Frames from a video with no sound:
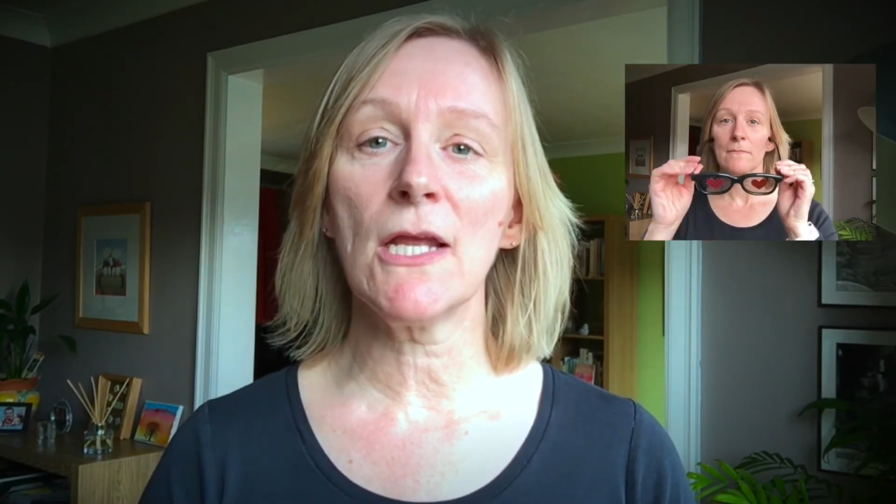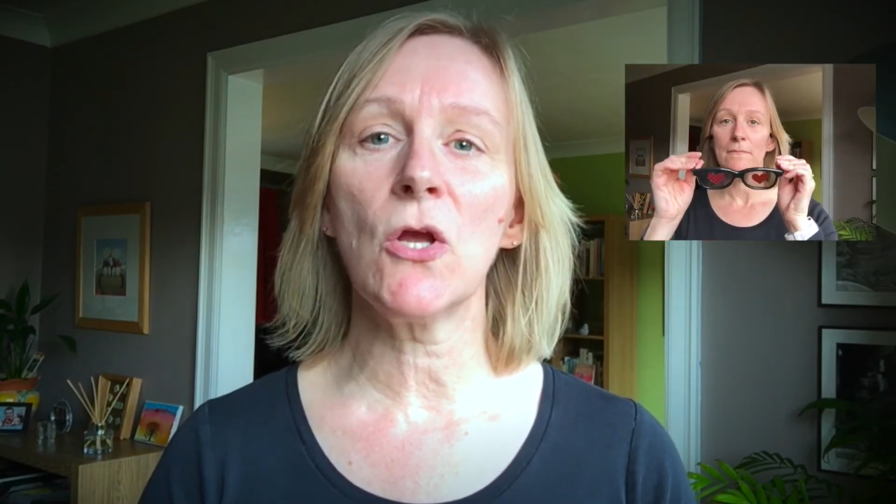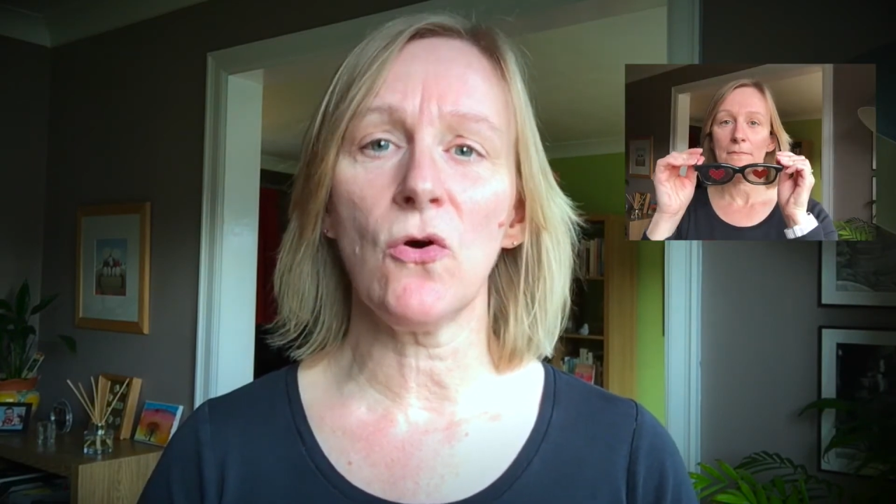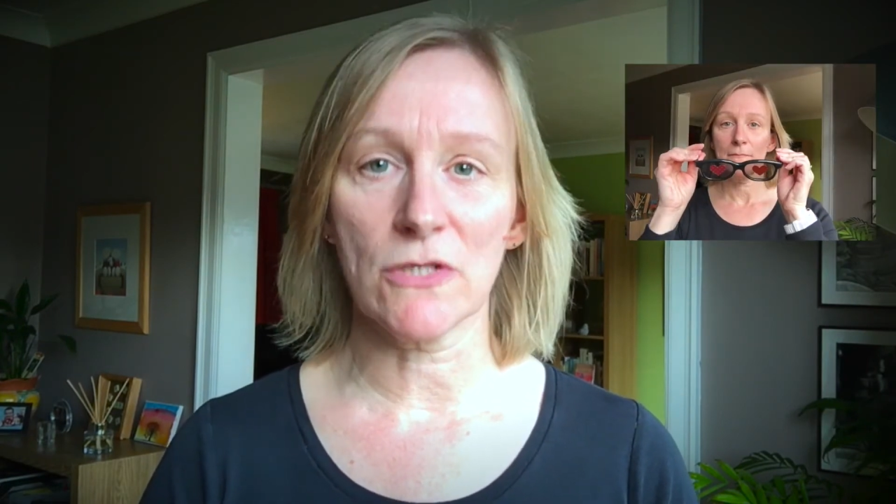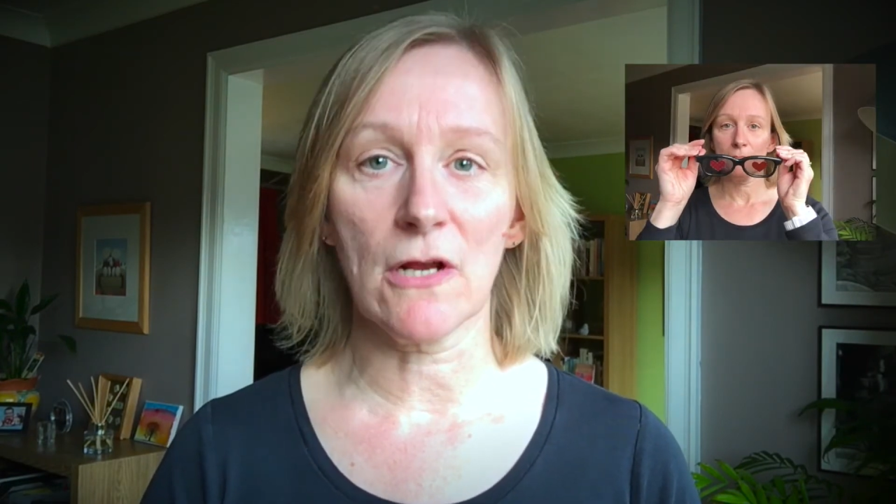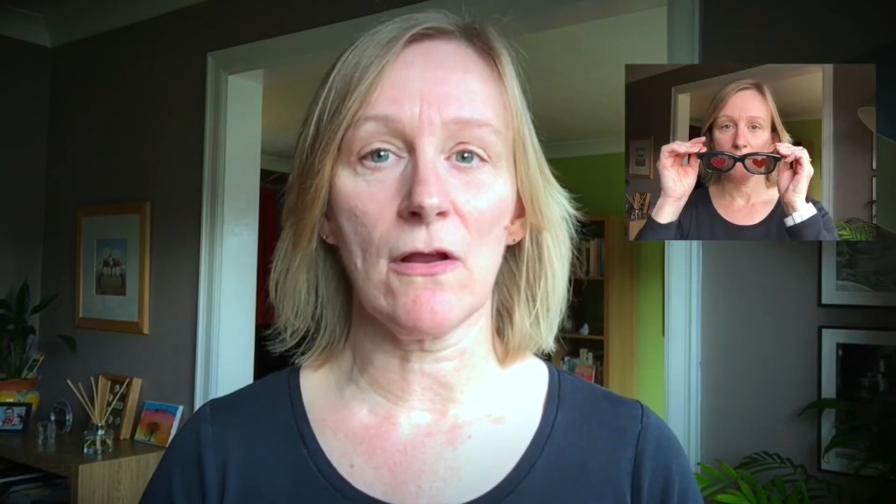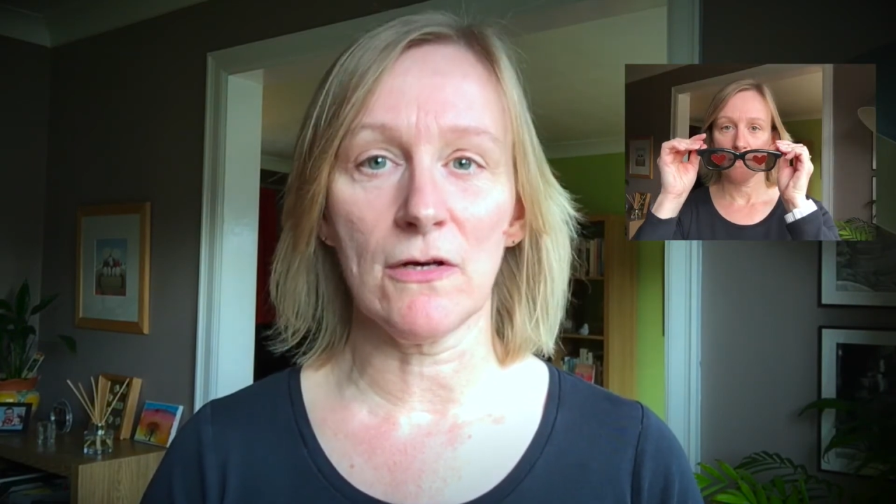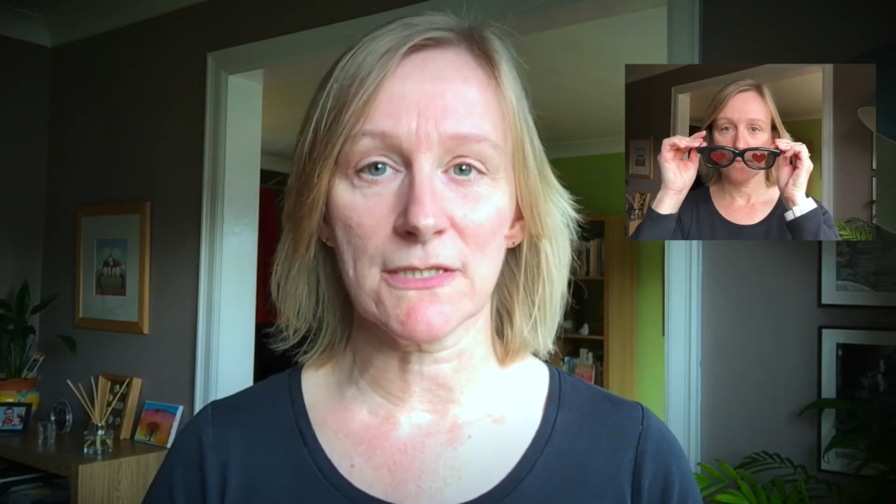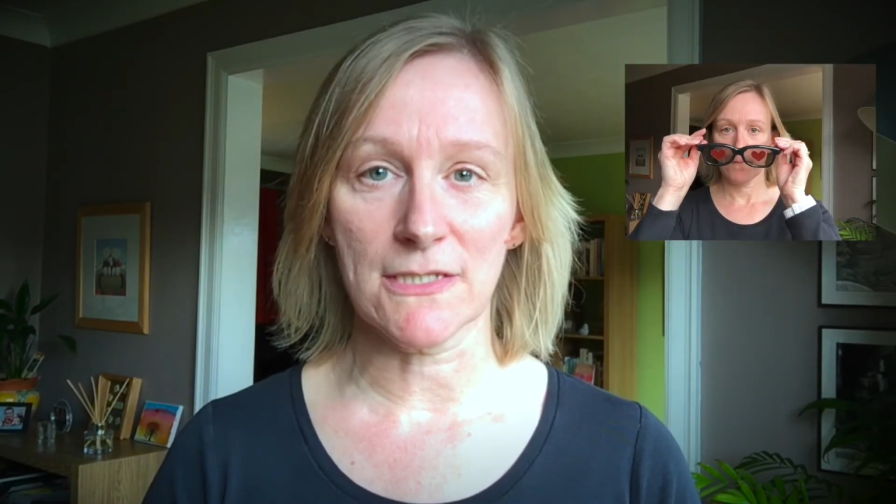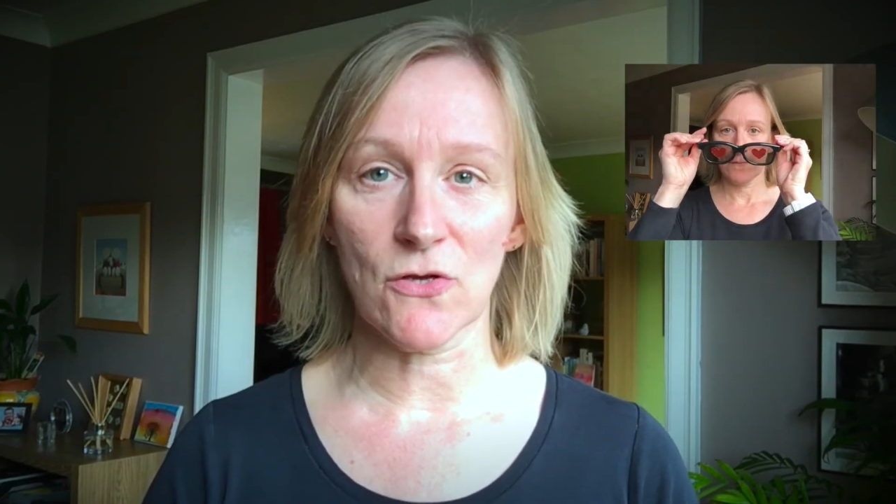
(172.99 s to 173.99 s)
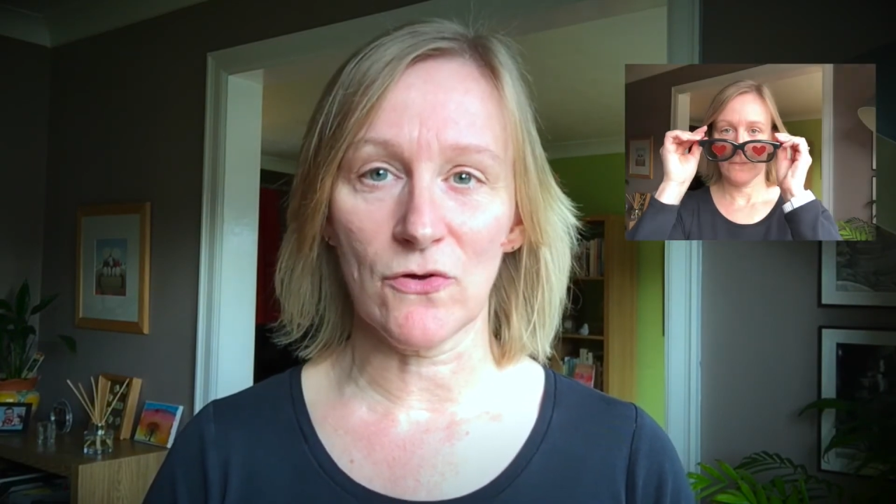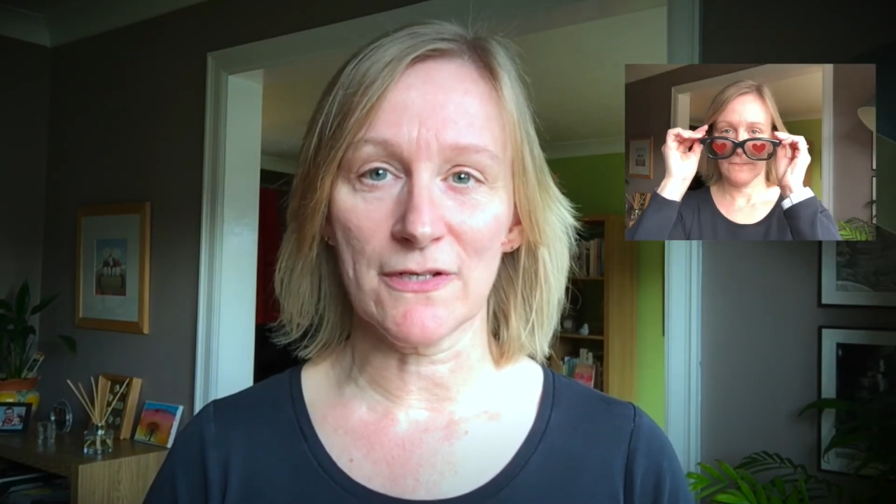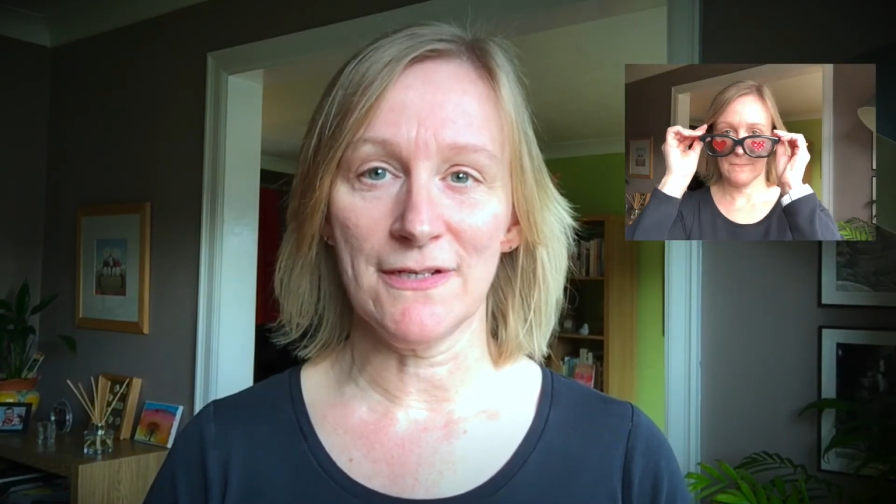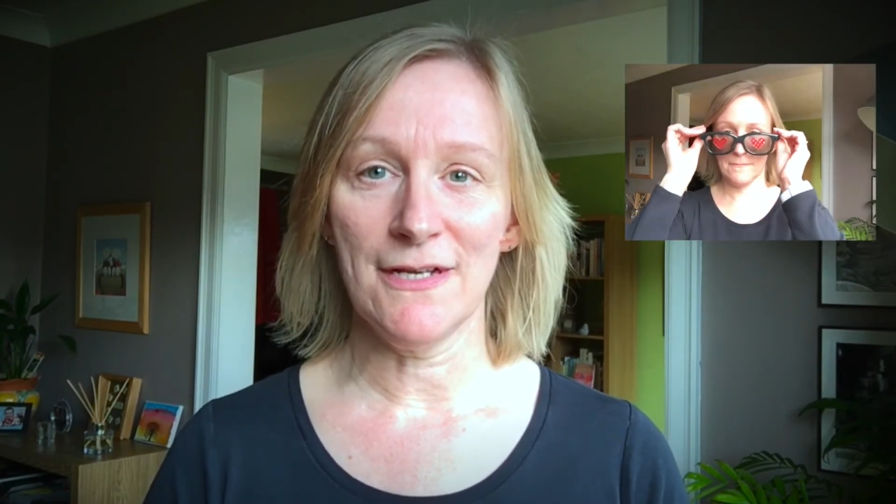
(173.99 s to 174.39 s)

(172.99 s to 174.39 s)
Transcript: God glasses on